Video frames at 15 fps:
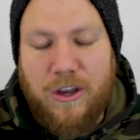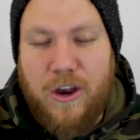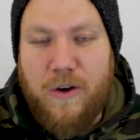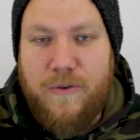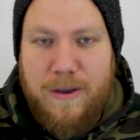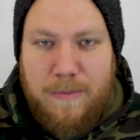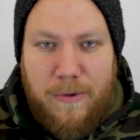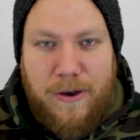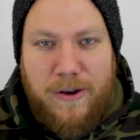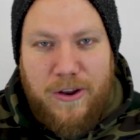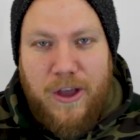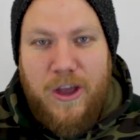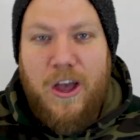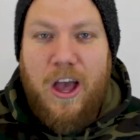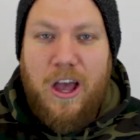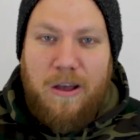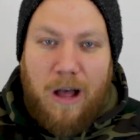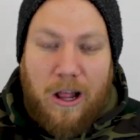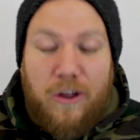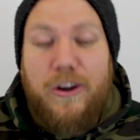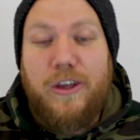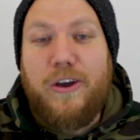career mode?
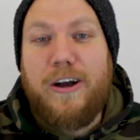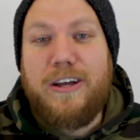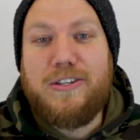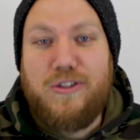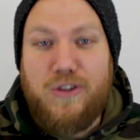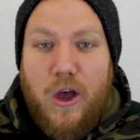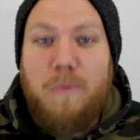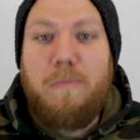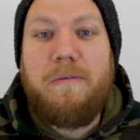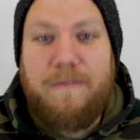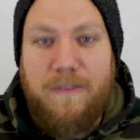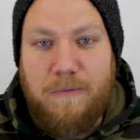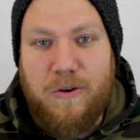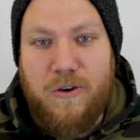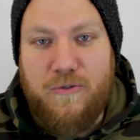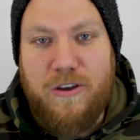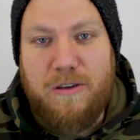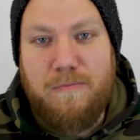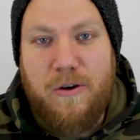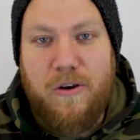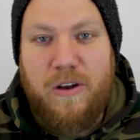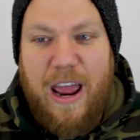A lot of you guys know me from
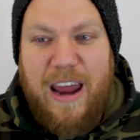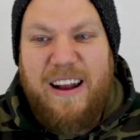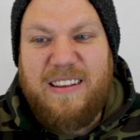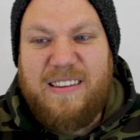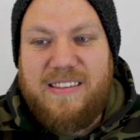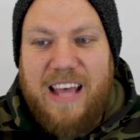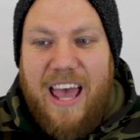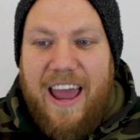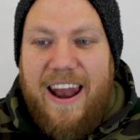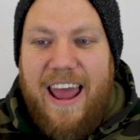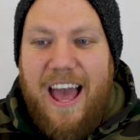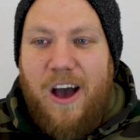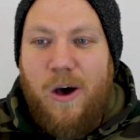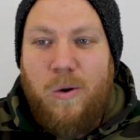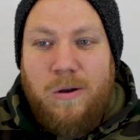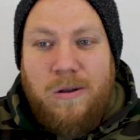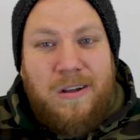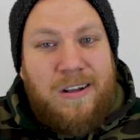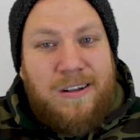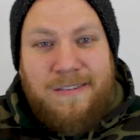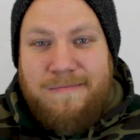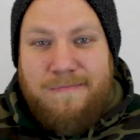career mode, and it's sad how,
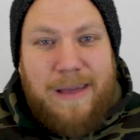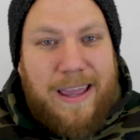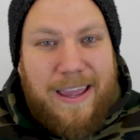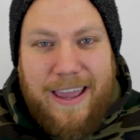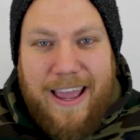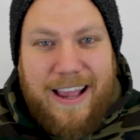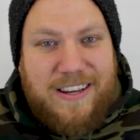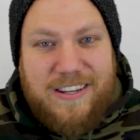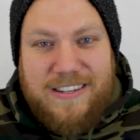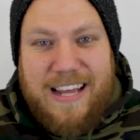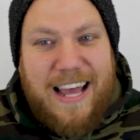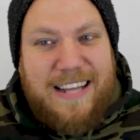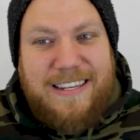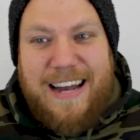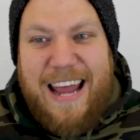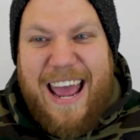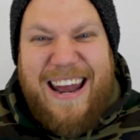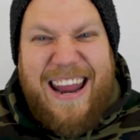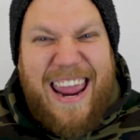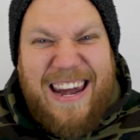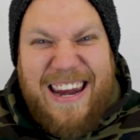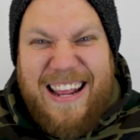mate, it just hasn't
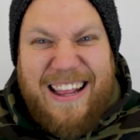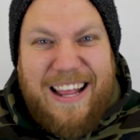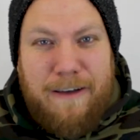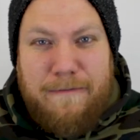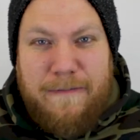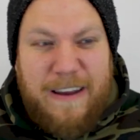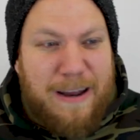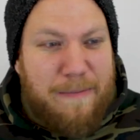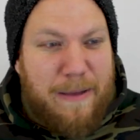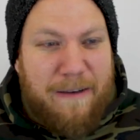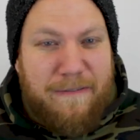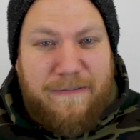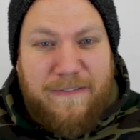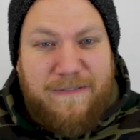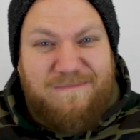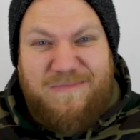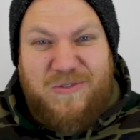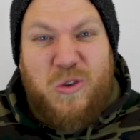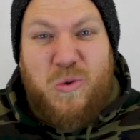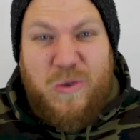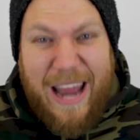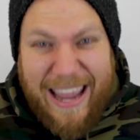had any love in about
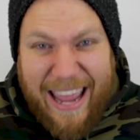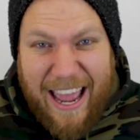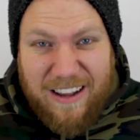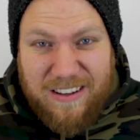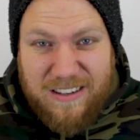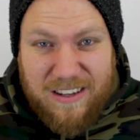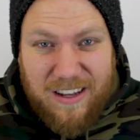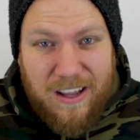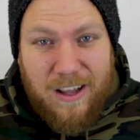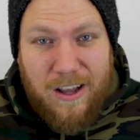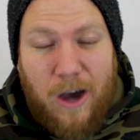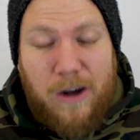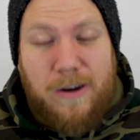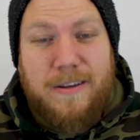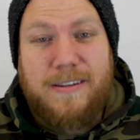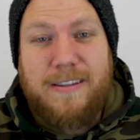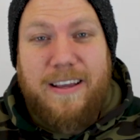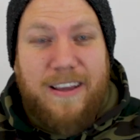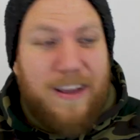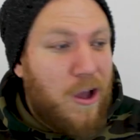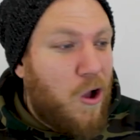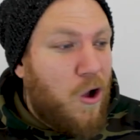two decades.
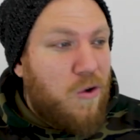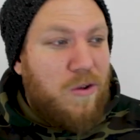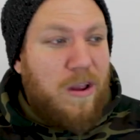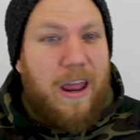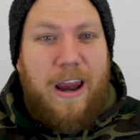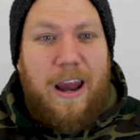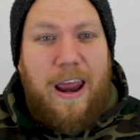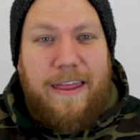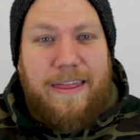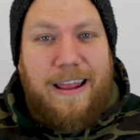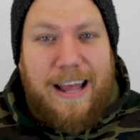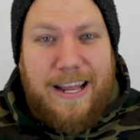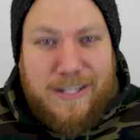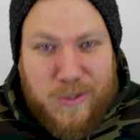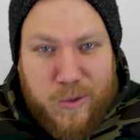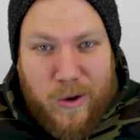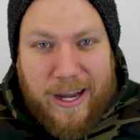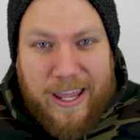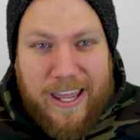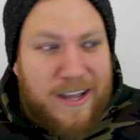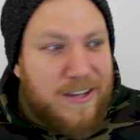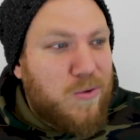Honestly, in the last
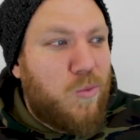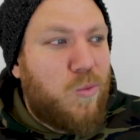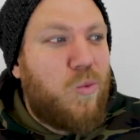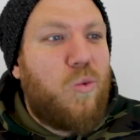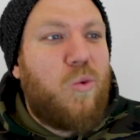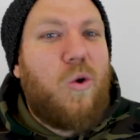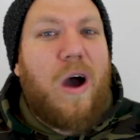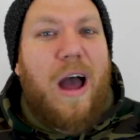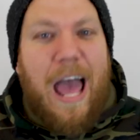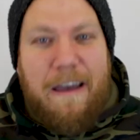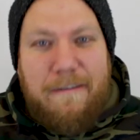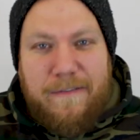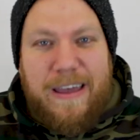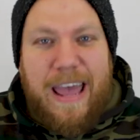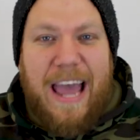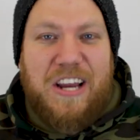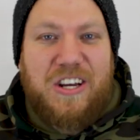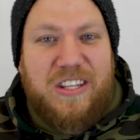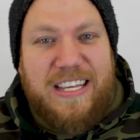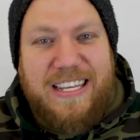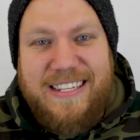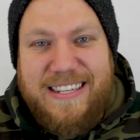20 years, what have we
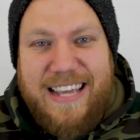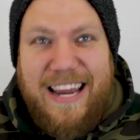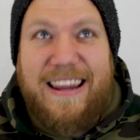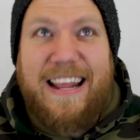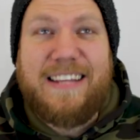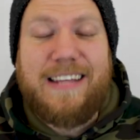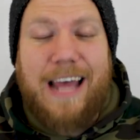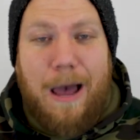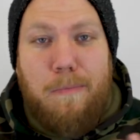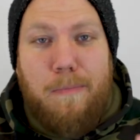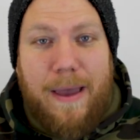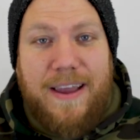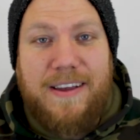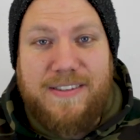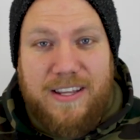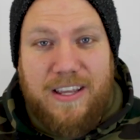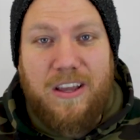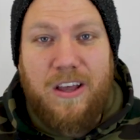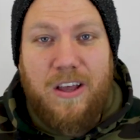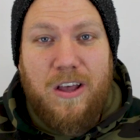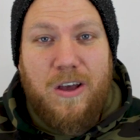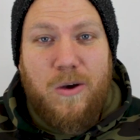actually seen that's
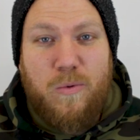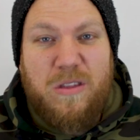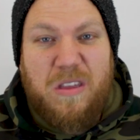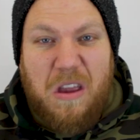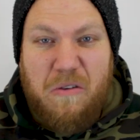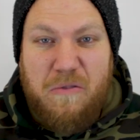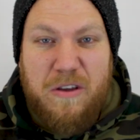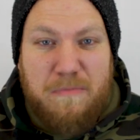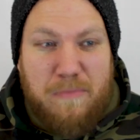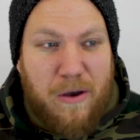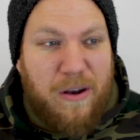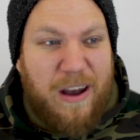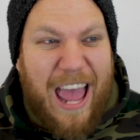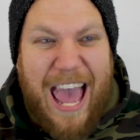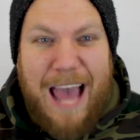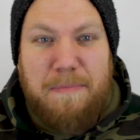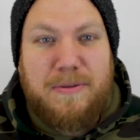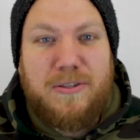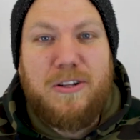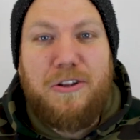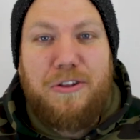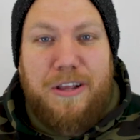amazing with career mode?
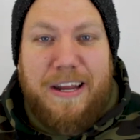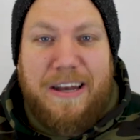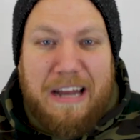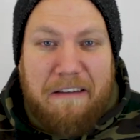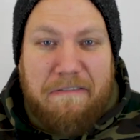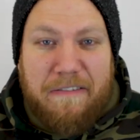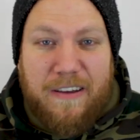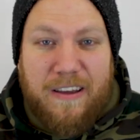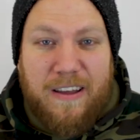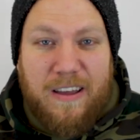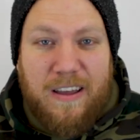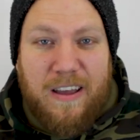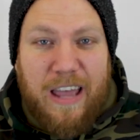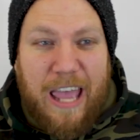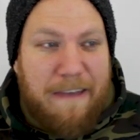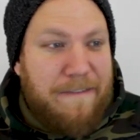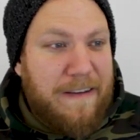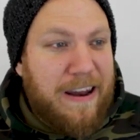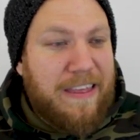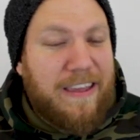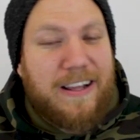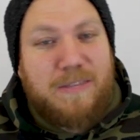Absolutely nothing. If
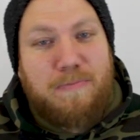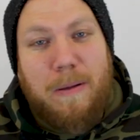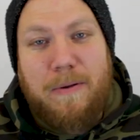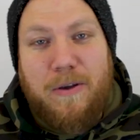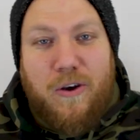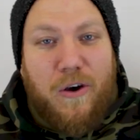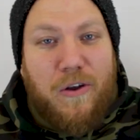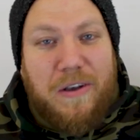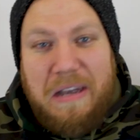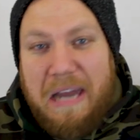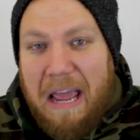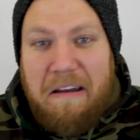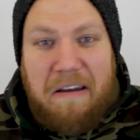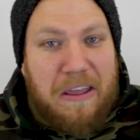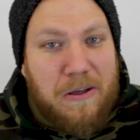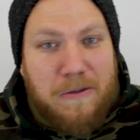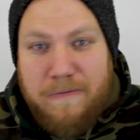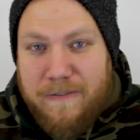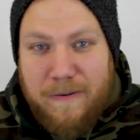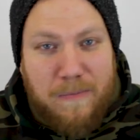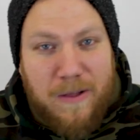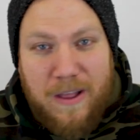anything, it's probably gone downhill
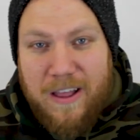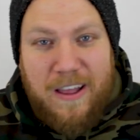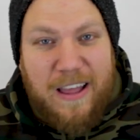from